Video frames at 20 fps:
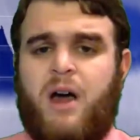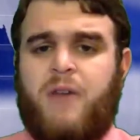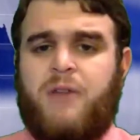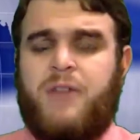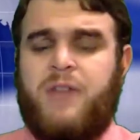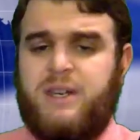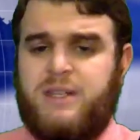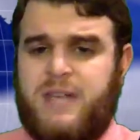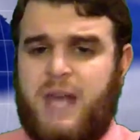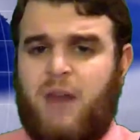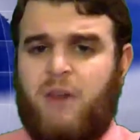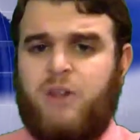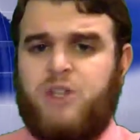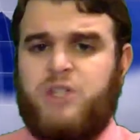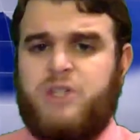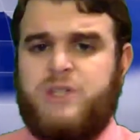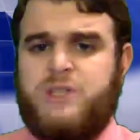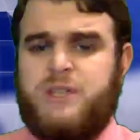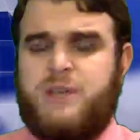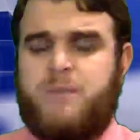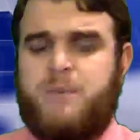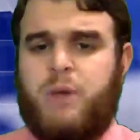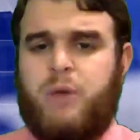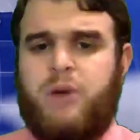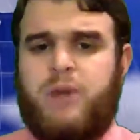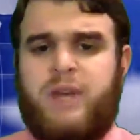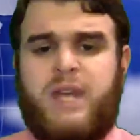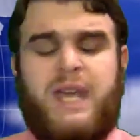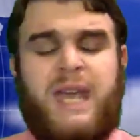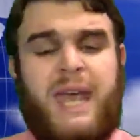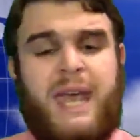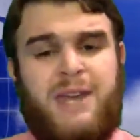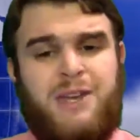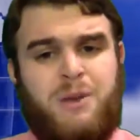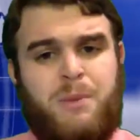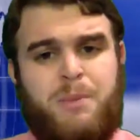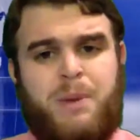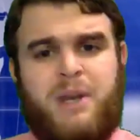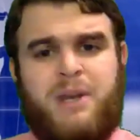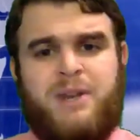The intelligence community,
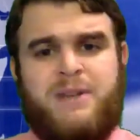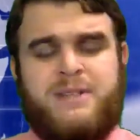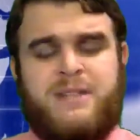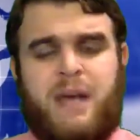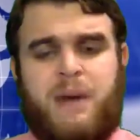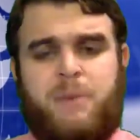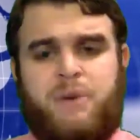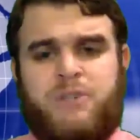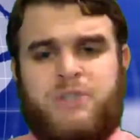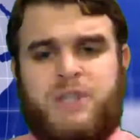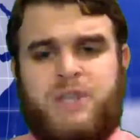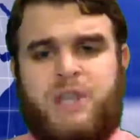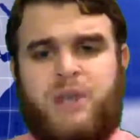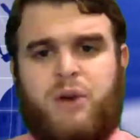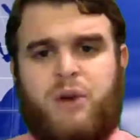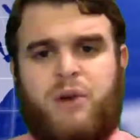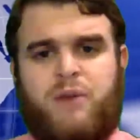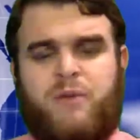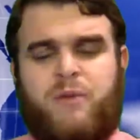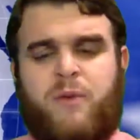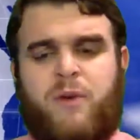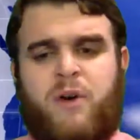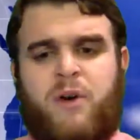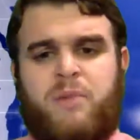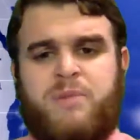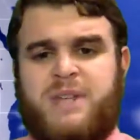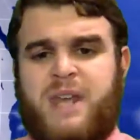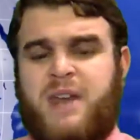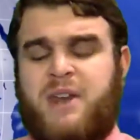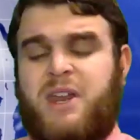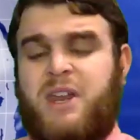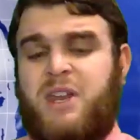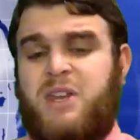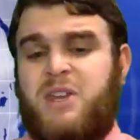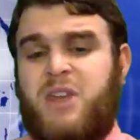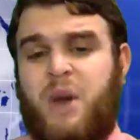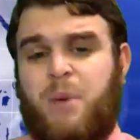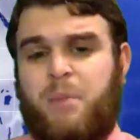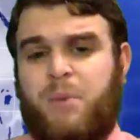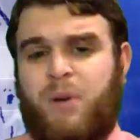independent cybersecurity firms, and a
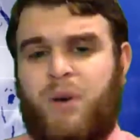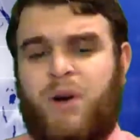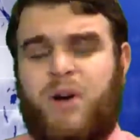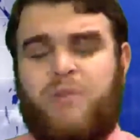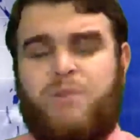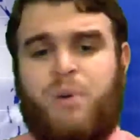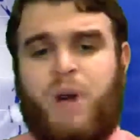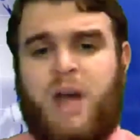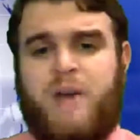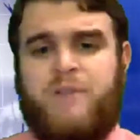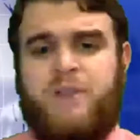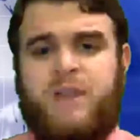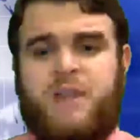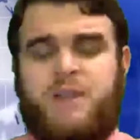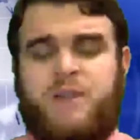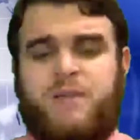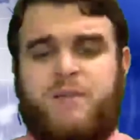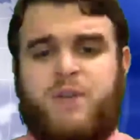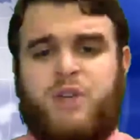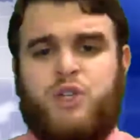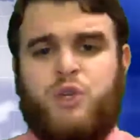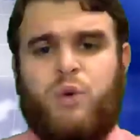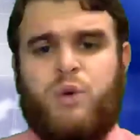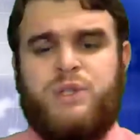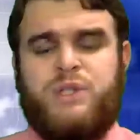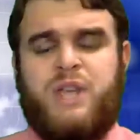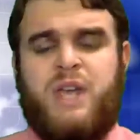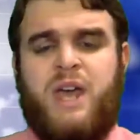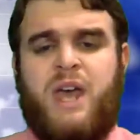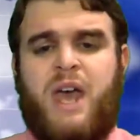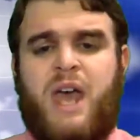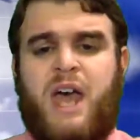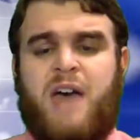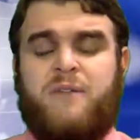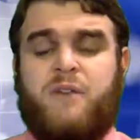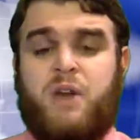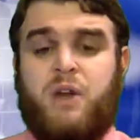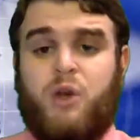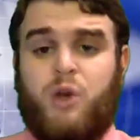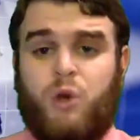number of private individuals
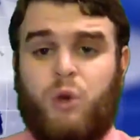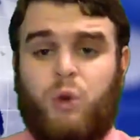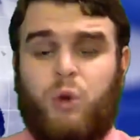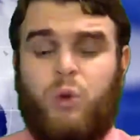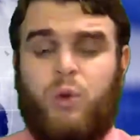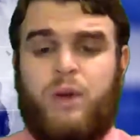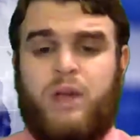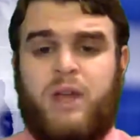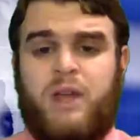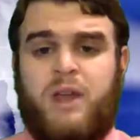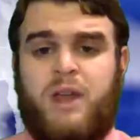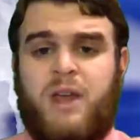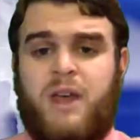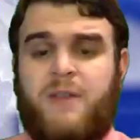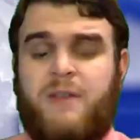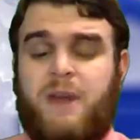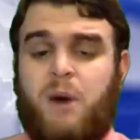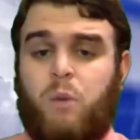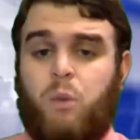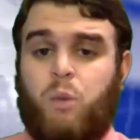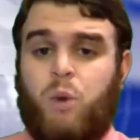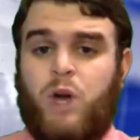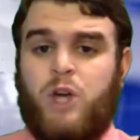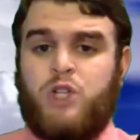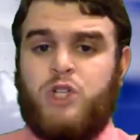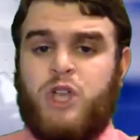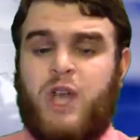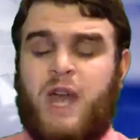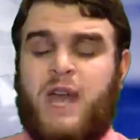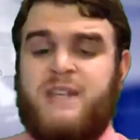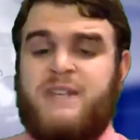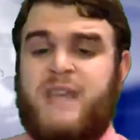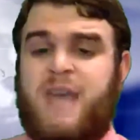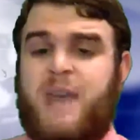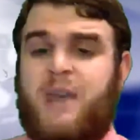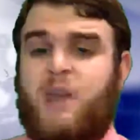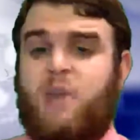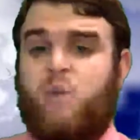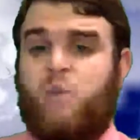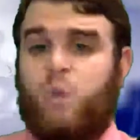have concluded that Russia has
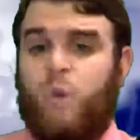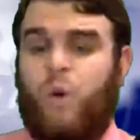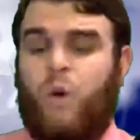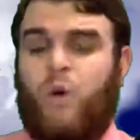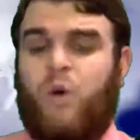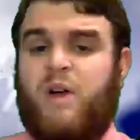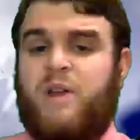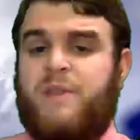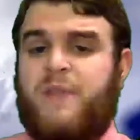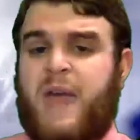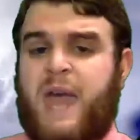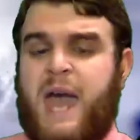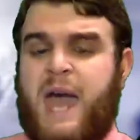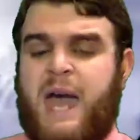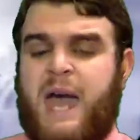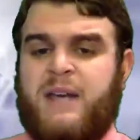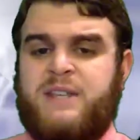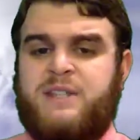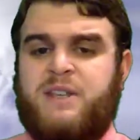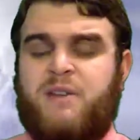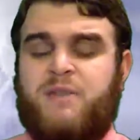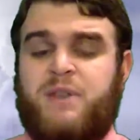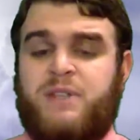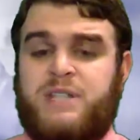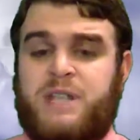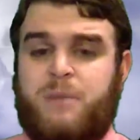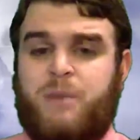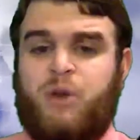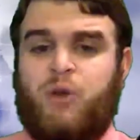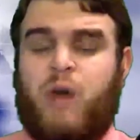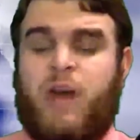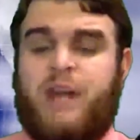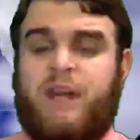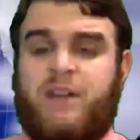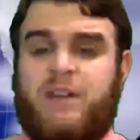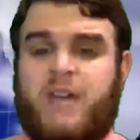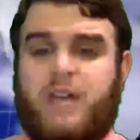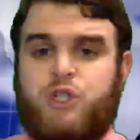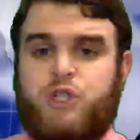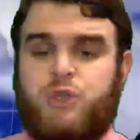had a role in the hacks of the
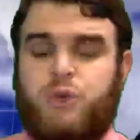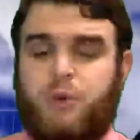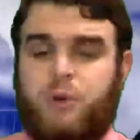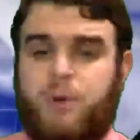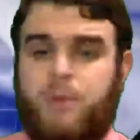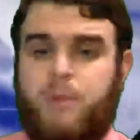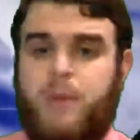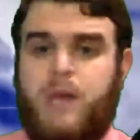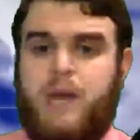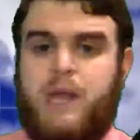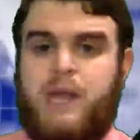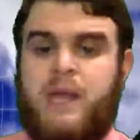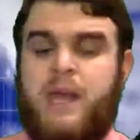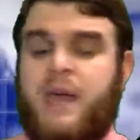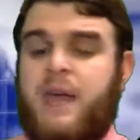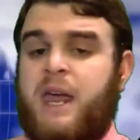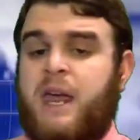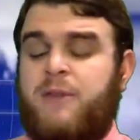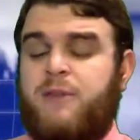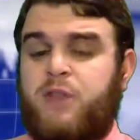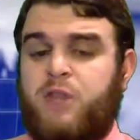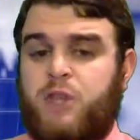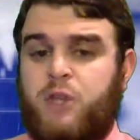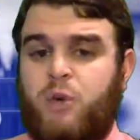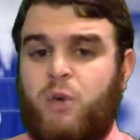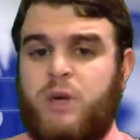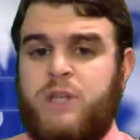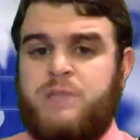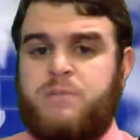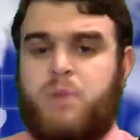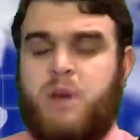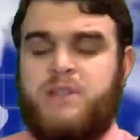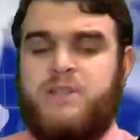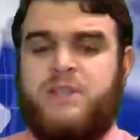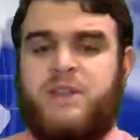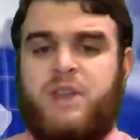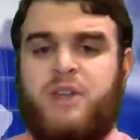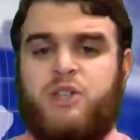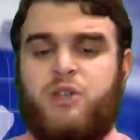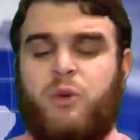Democratic National Committee and the U S
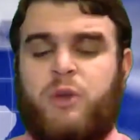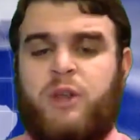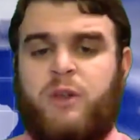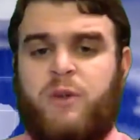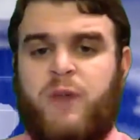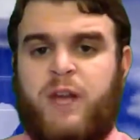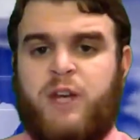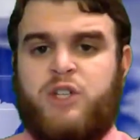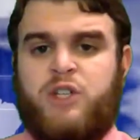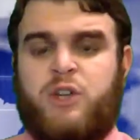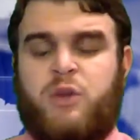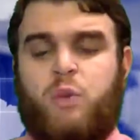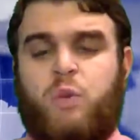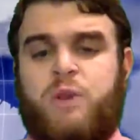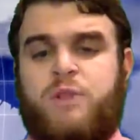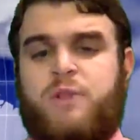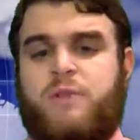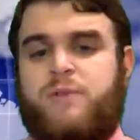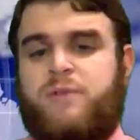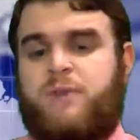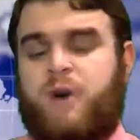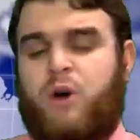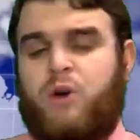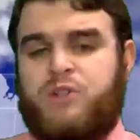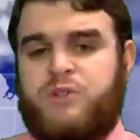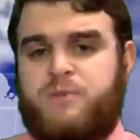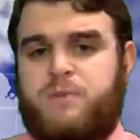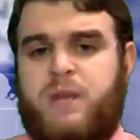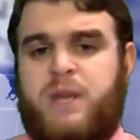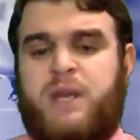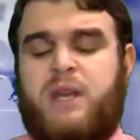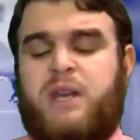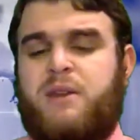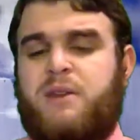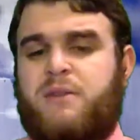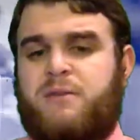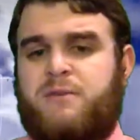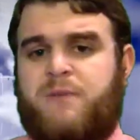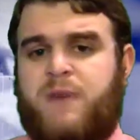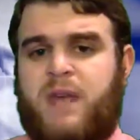presidential election, with the false media,
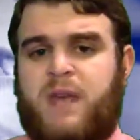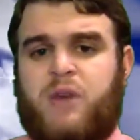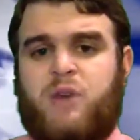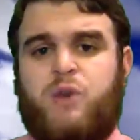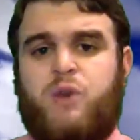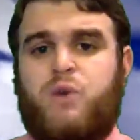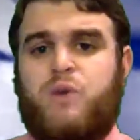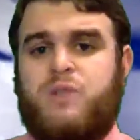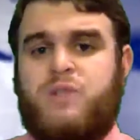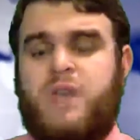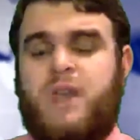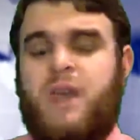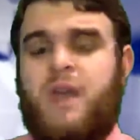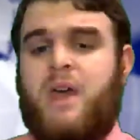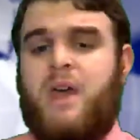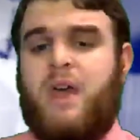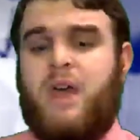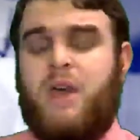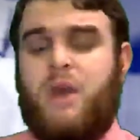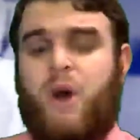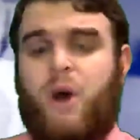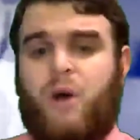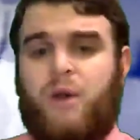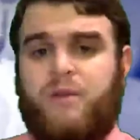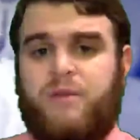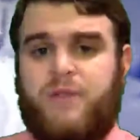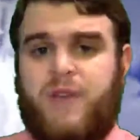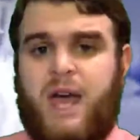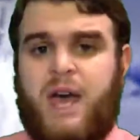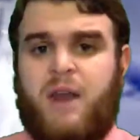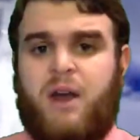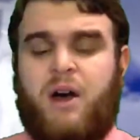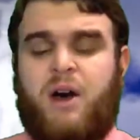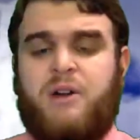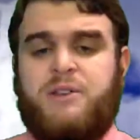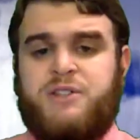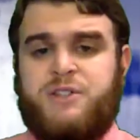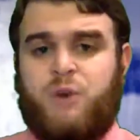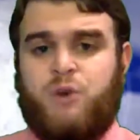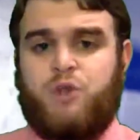the fake news, and all of that
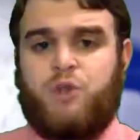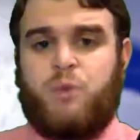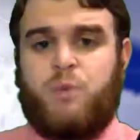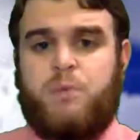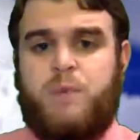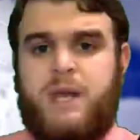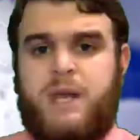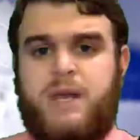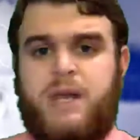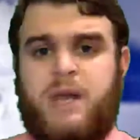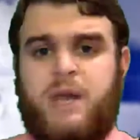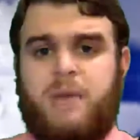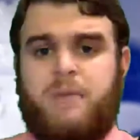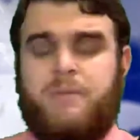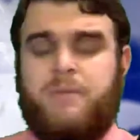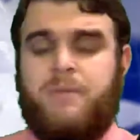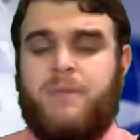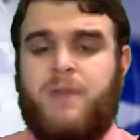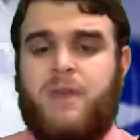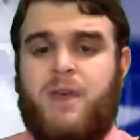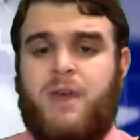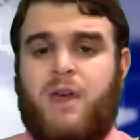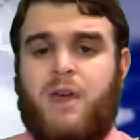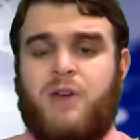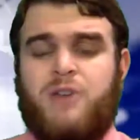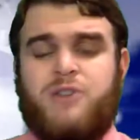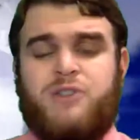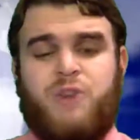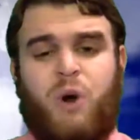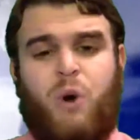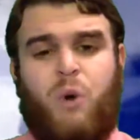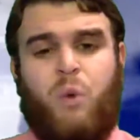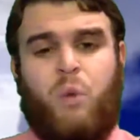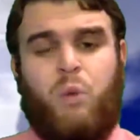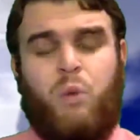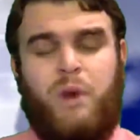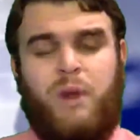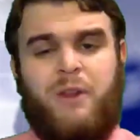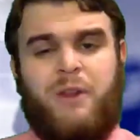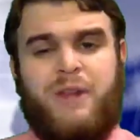on social media. So
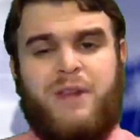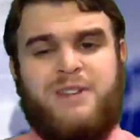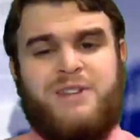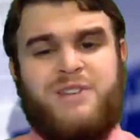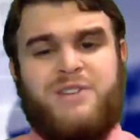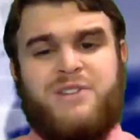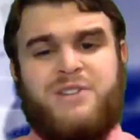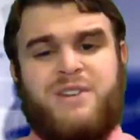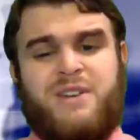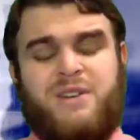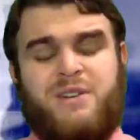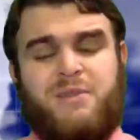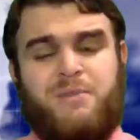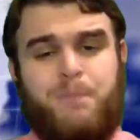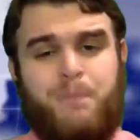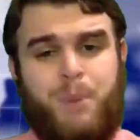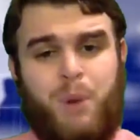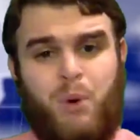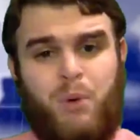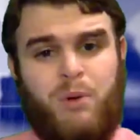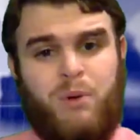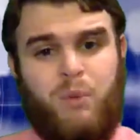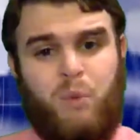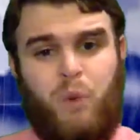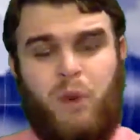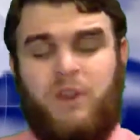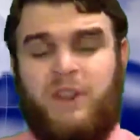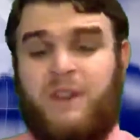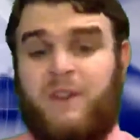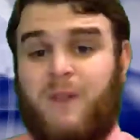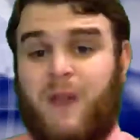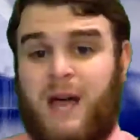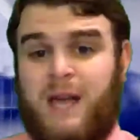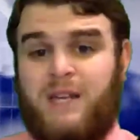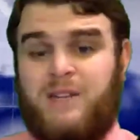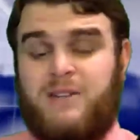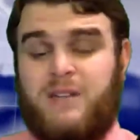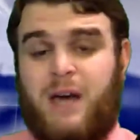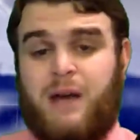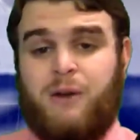really, does Putin really
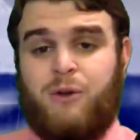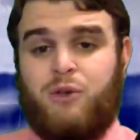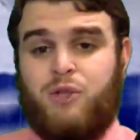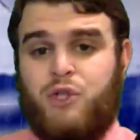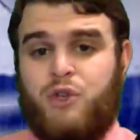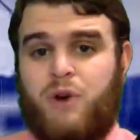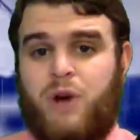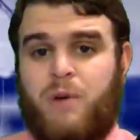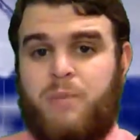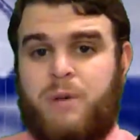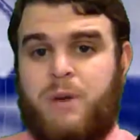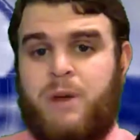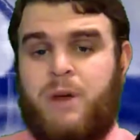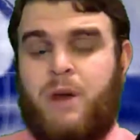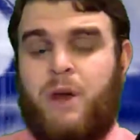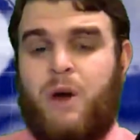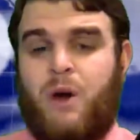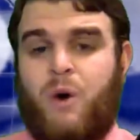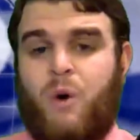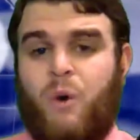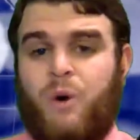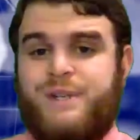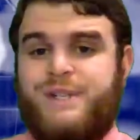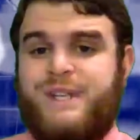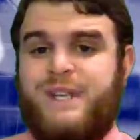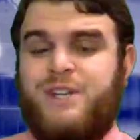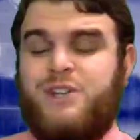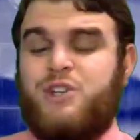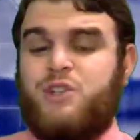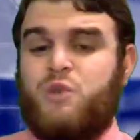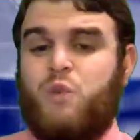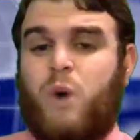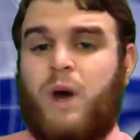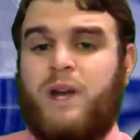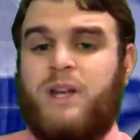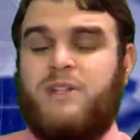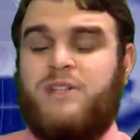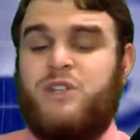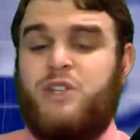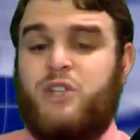like Donald Trump, or is he just
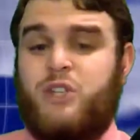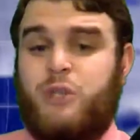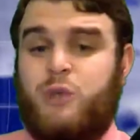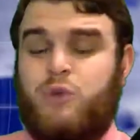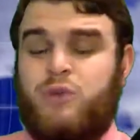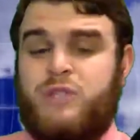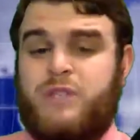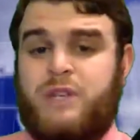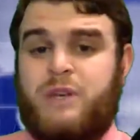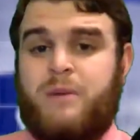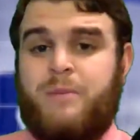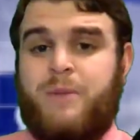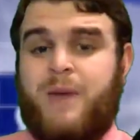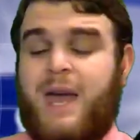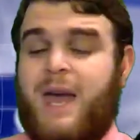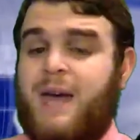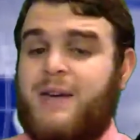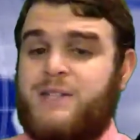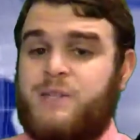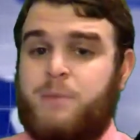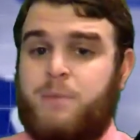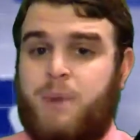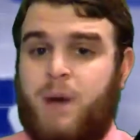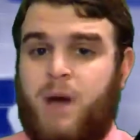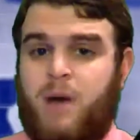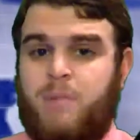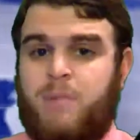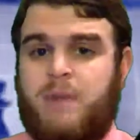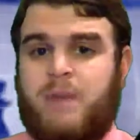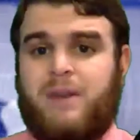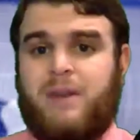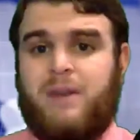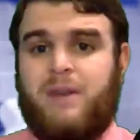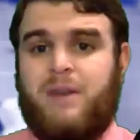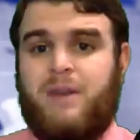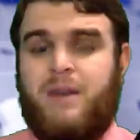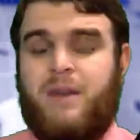wanting to use him as a puppet?